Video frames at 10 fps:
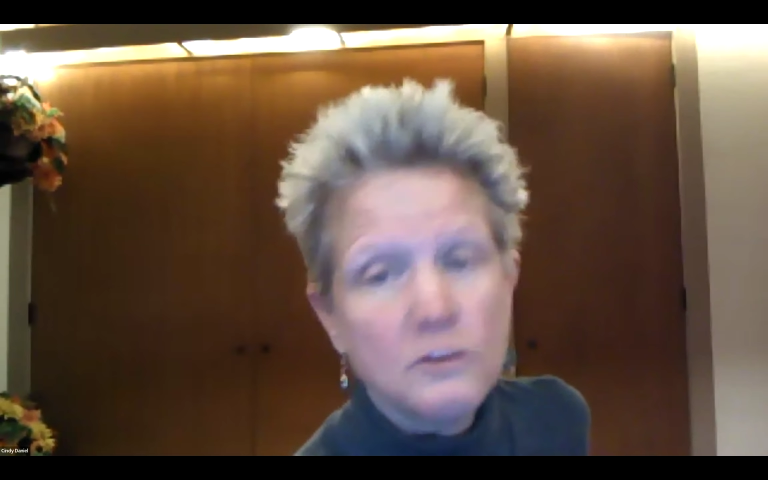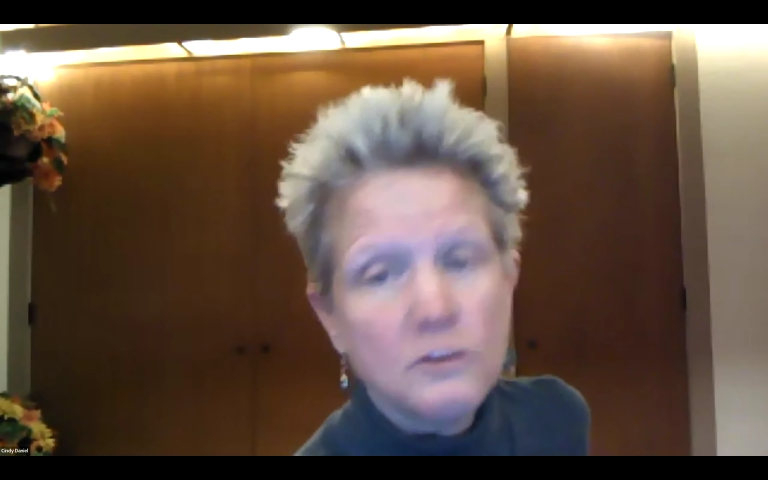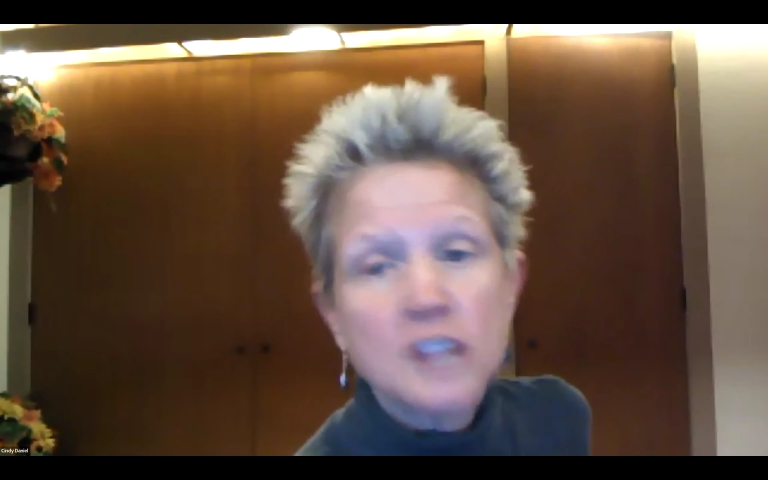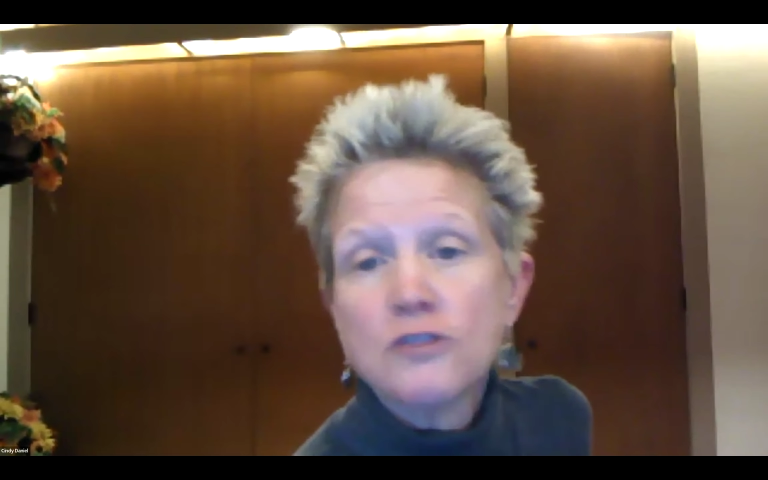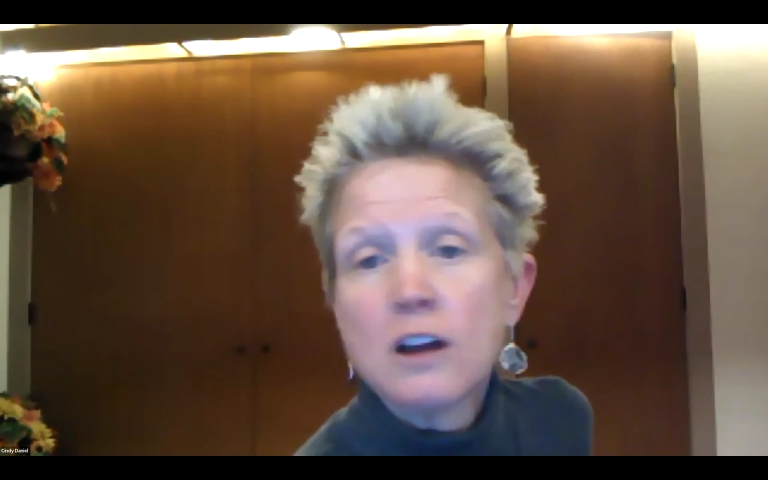
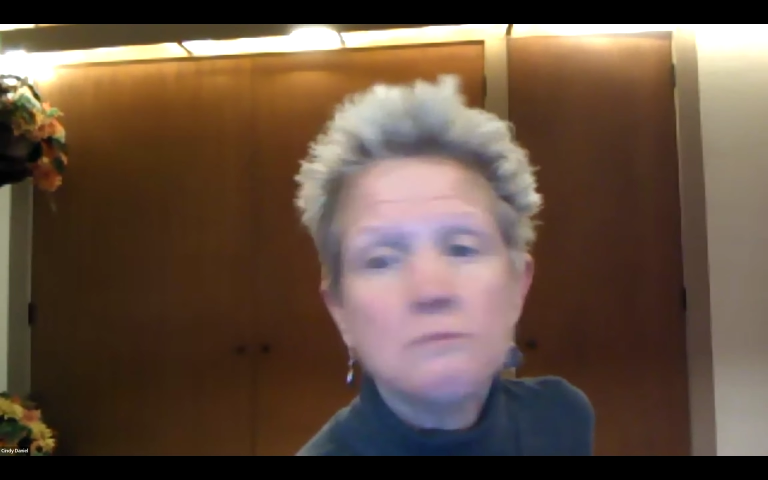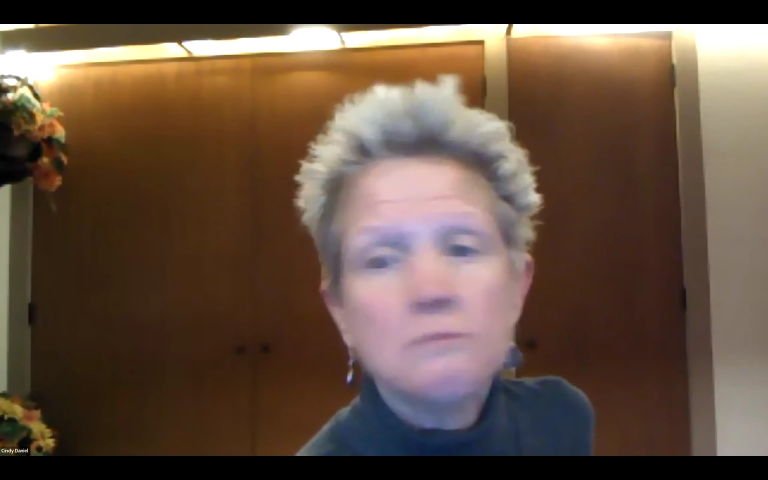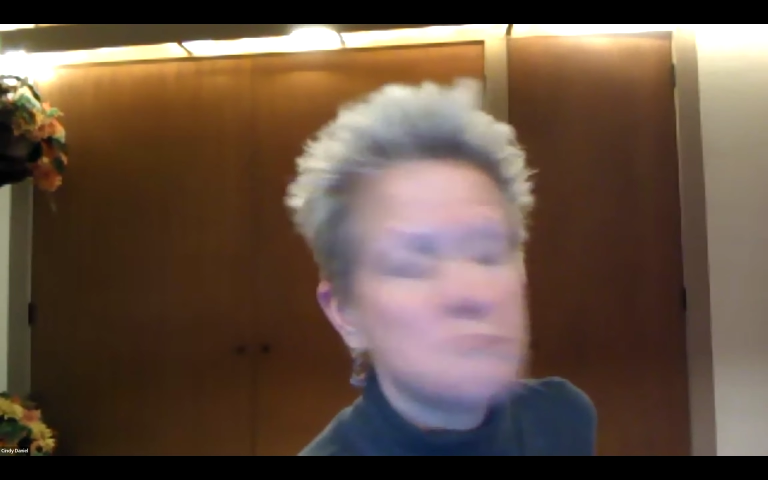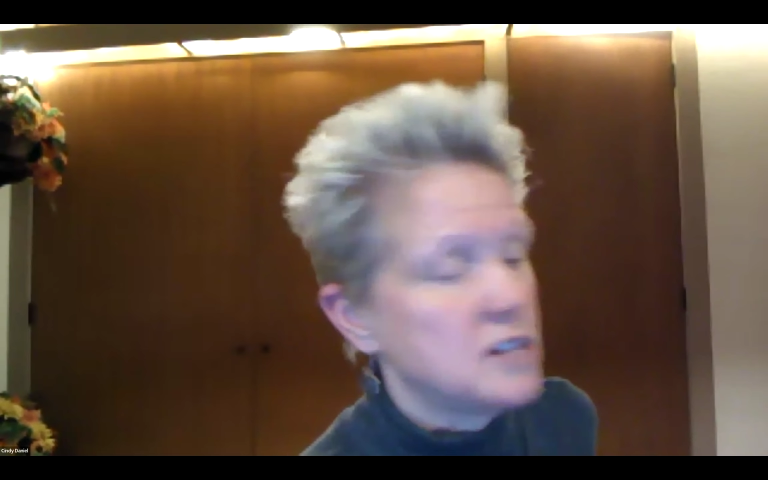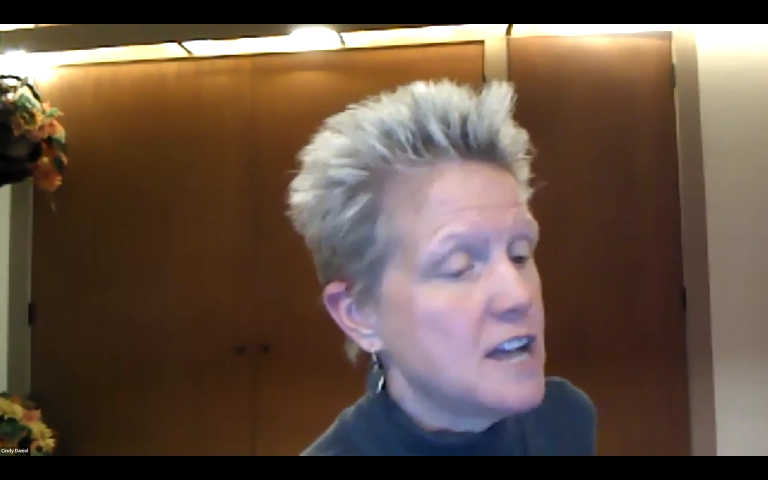restaurant,
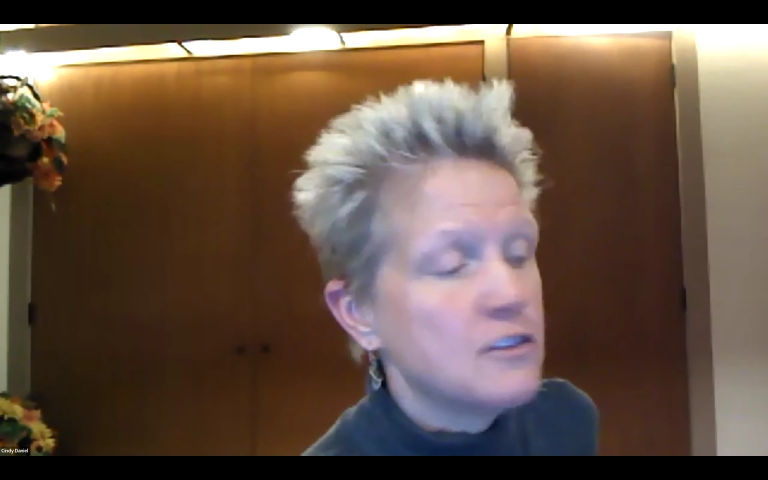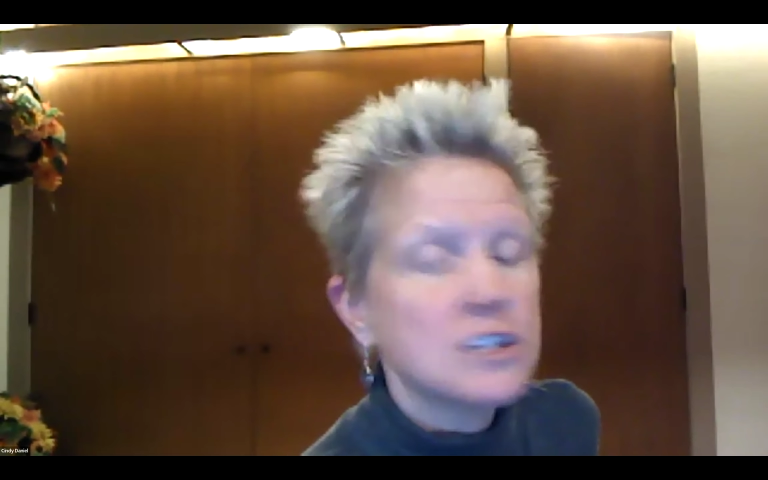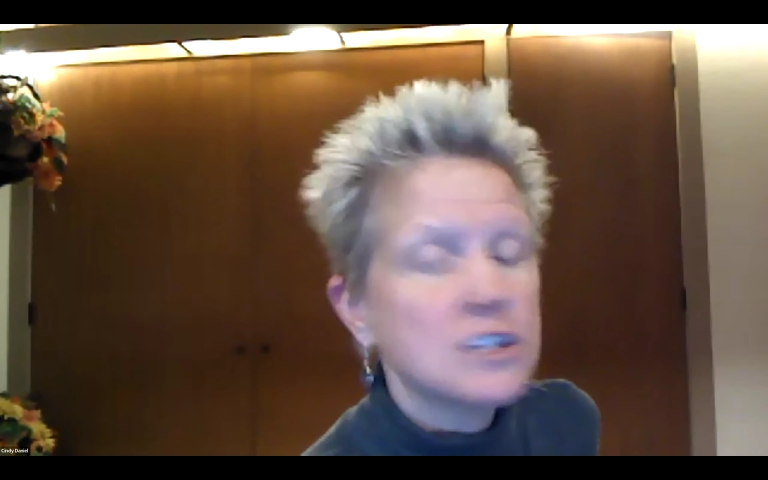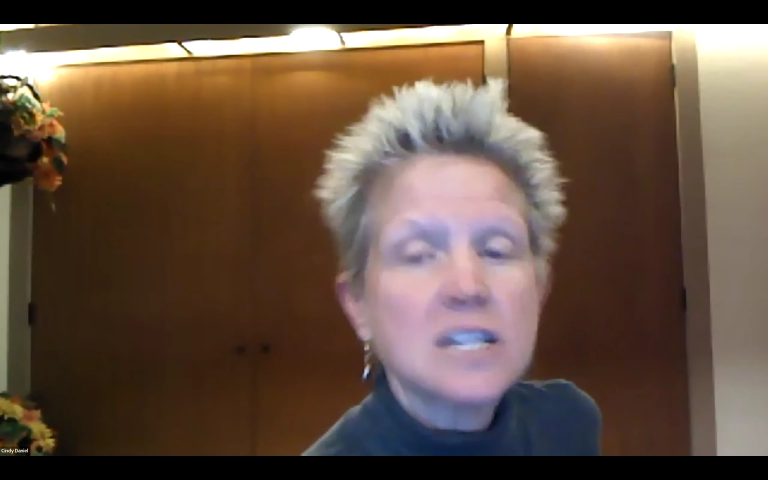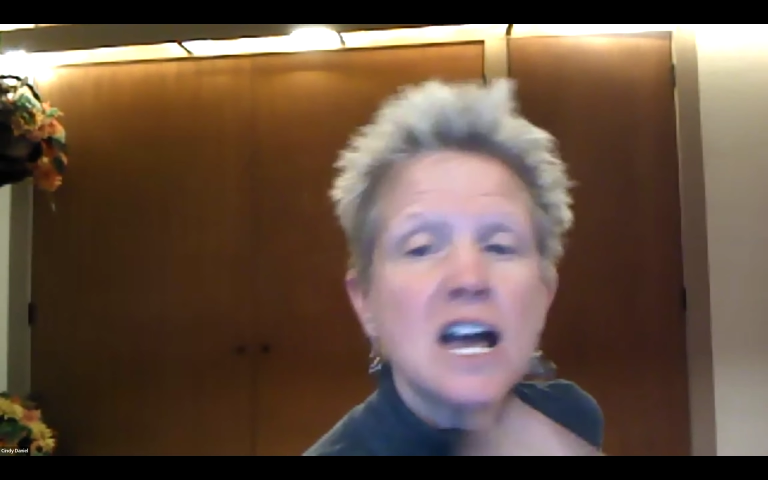whatever
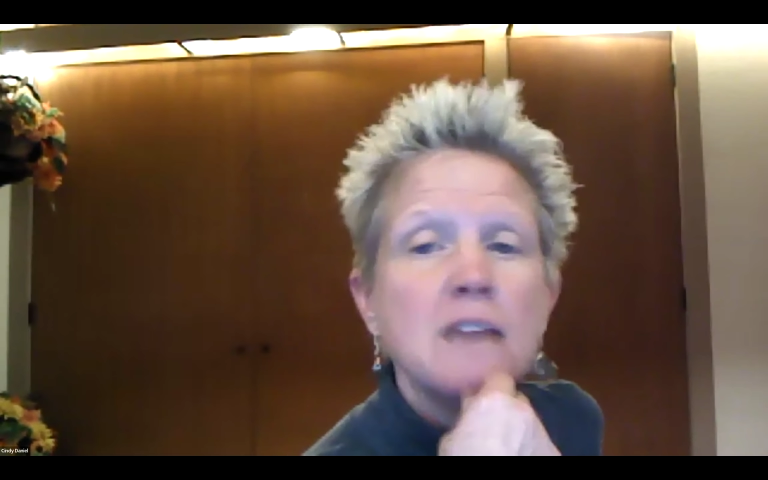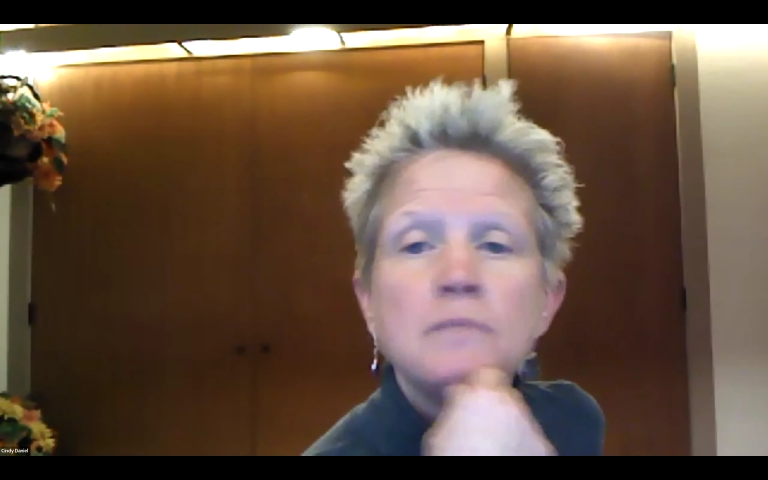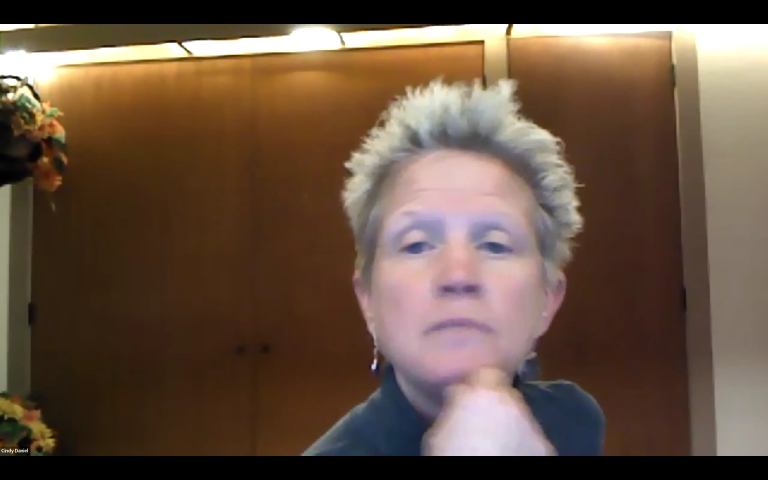it was that.